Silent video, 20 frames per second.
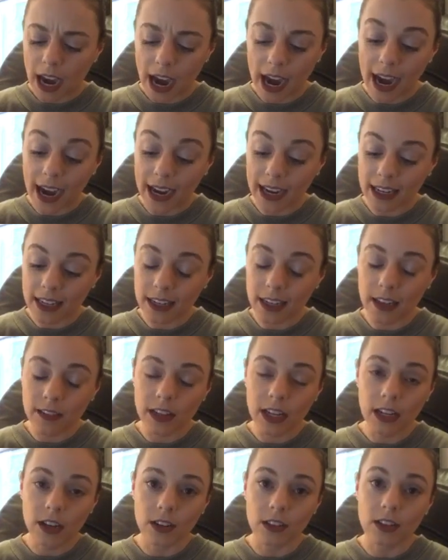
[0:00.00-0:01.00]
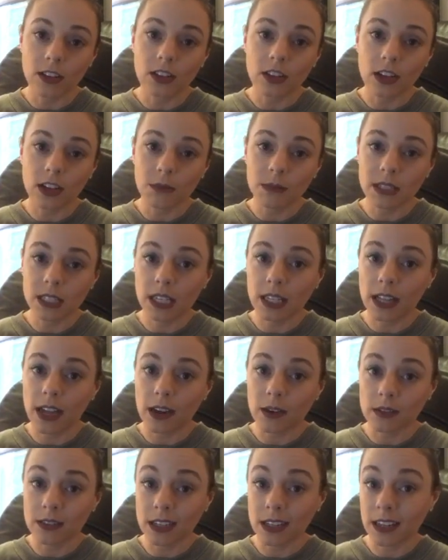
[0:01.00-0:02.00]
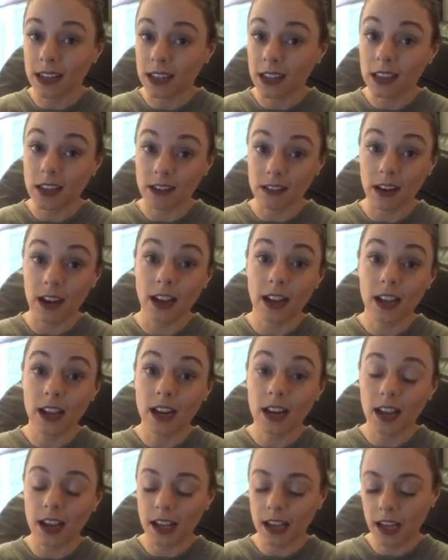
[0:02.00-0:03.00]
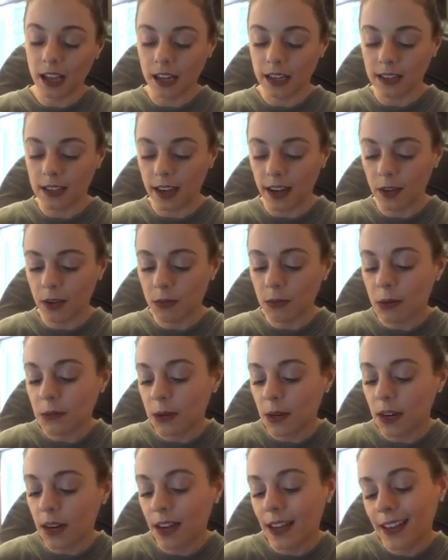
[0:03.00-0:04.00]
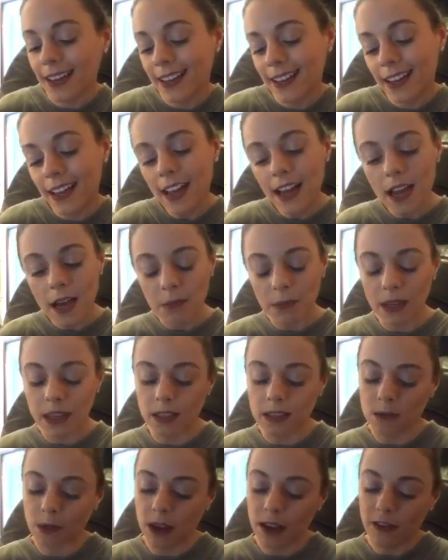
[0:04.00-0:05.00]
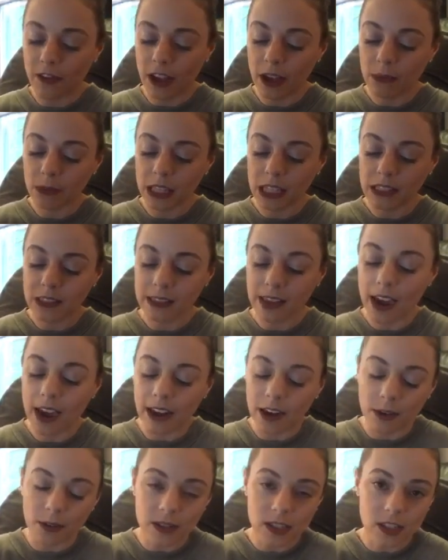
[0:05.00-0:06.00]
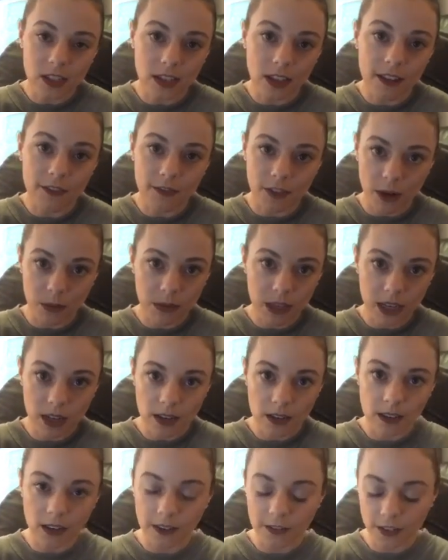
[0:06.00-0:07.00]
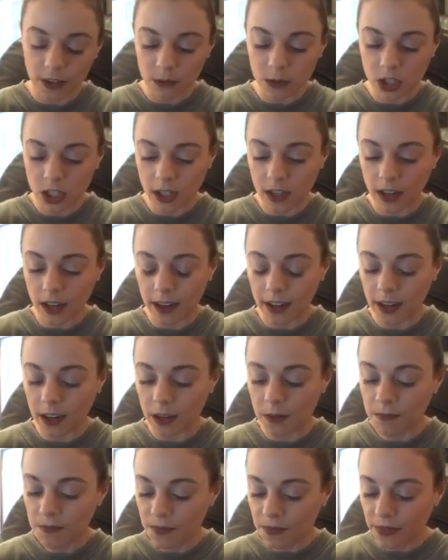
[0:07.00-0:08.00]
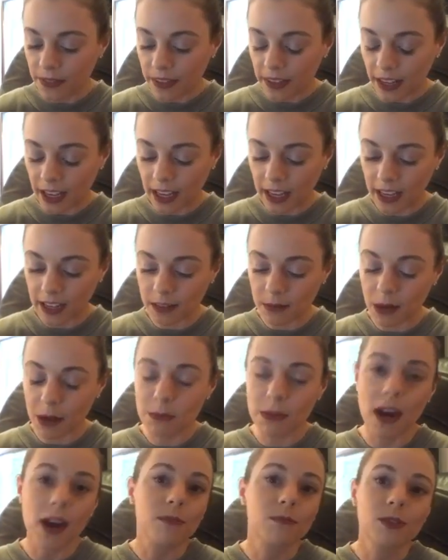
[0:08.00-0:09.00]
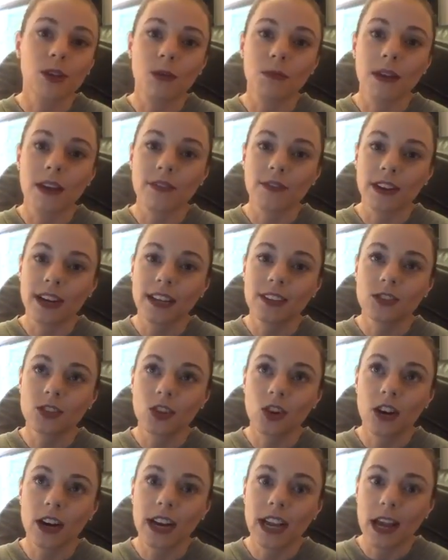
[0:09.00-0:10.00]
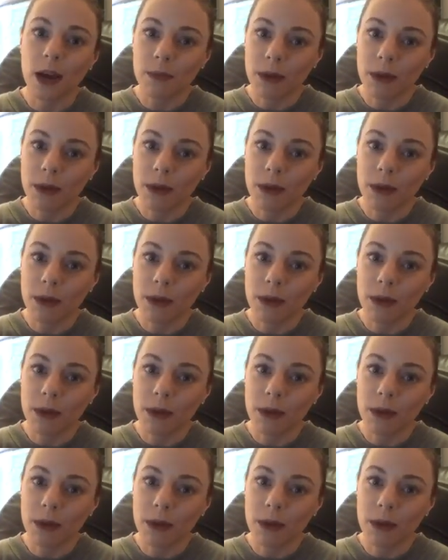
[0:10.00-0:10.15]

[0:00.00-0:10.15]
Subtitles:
I didn't even hear the term until I was in 9th grade, and I remember because my family is not originally from here, they're from Chicago, and my mom told me a funny story